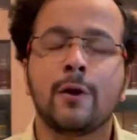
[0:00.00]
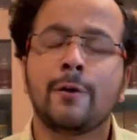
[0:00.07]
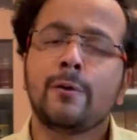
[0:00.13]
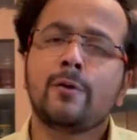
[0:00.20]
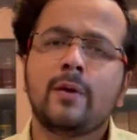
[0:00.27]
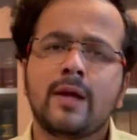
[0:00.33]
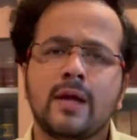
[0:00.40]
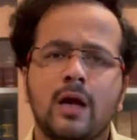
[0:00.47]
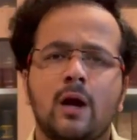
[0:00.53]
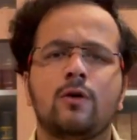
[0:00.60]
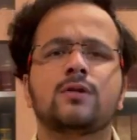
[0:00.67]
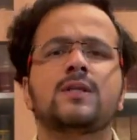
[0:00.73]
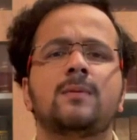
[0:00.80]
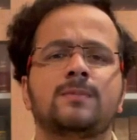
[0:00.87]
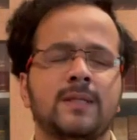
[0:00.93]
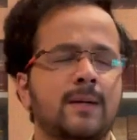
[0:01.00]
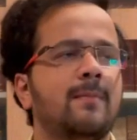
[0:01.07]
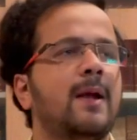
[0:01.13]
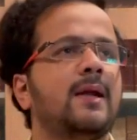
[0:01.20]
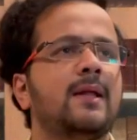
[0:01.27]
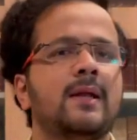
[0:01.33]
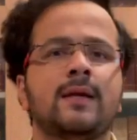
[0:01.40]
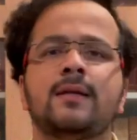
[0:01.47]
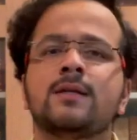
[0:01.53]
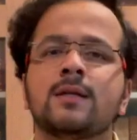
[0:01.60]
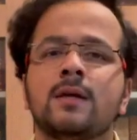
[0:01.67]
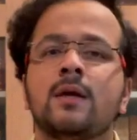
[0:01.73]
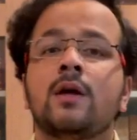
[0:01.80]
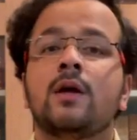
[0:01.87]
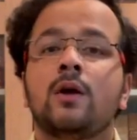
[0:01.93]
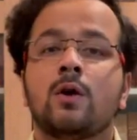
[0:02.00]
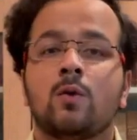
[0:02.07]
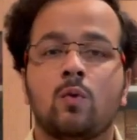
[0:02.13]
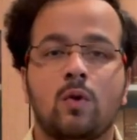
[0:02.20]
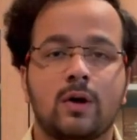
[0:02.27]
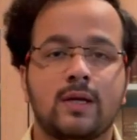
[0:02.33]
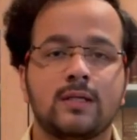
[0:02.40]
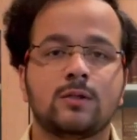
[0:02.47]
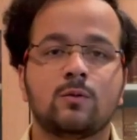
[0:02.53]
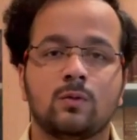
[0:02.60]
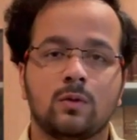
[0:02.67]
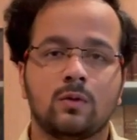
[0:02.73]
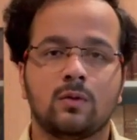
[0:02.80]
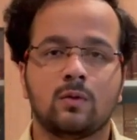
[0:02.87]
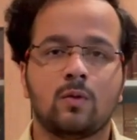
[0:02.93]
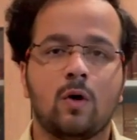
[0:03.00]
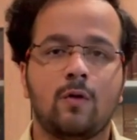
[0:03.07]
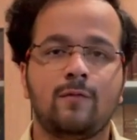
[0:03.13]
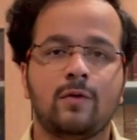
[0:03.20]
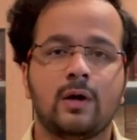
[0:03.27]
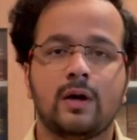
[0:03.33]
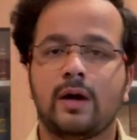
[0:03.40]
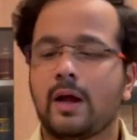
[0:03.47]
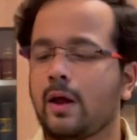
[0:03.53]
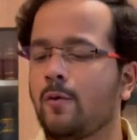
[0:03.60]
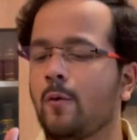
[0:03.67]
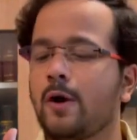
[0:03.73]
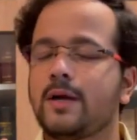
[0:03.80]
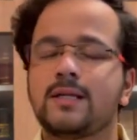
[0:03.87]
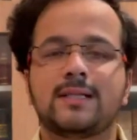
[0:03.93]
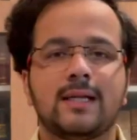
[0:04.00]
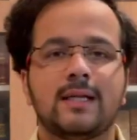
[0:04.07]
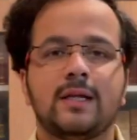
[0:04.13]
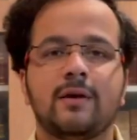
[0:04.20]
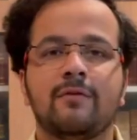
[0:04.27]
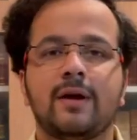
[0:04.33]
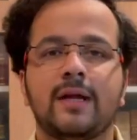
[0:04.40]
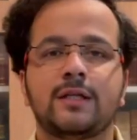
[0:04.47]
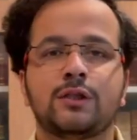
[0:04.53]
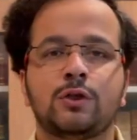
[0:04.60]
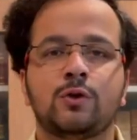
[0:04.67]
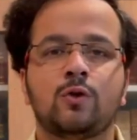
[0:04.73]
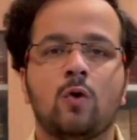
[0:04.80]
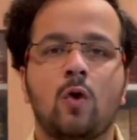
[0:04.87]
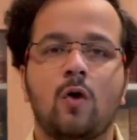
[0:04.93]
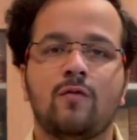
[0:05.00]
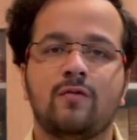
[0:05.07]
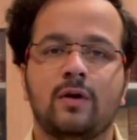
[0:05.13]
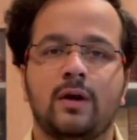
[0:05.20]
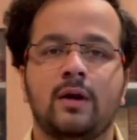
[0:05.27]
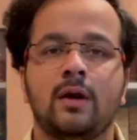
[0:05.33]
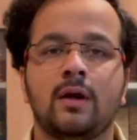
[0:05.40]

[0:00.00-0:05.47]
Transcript: Today our subject matter is what is offer and what is an invitation to offer.